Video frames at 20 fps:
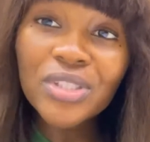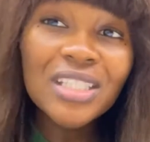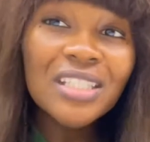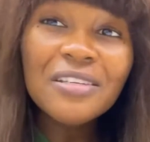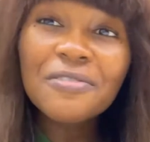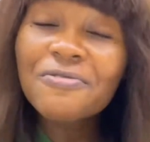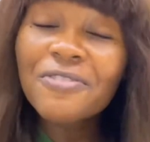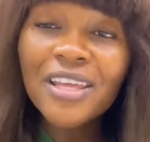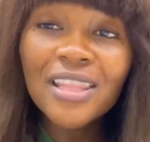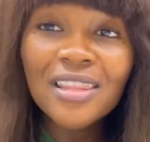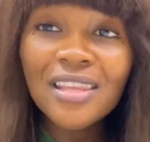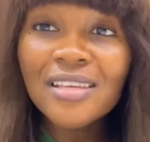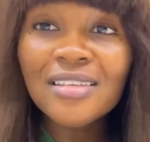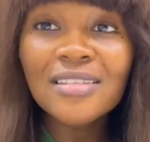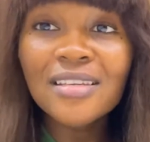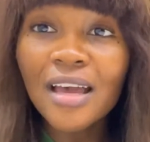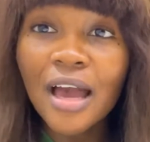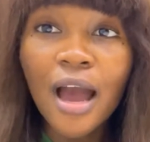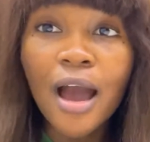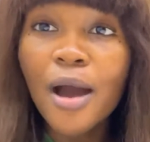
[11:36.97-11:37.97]
Different
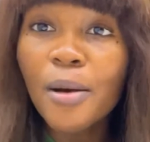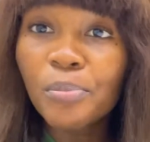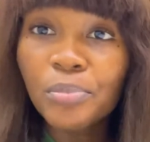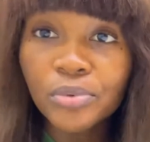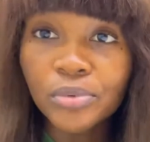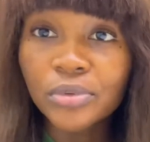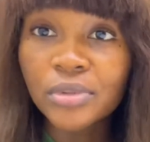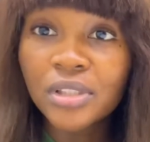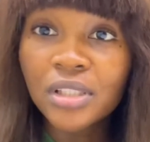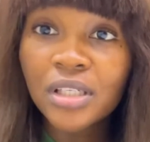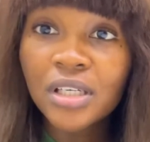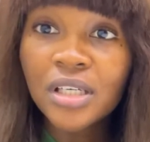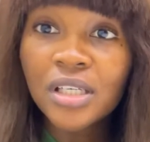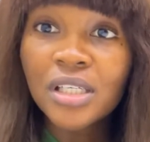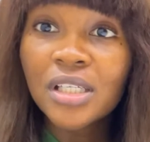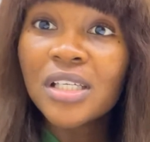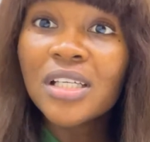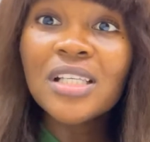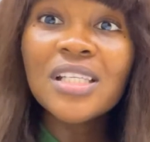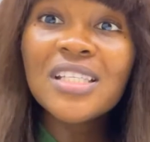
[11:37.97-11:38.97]
things can
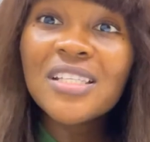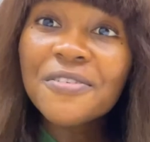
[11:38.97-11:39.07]
happen.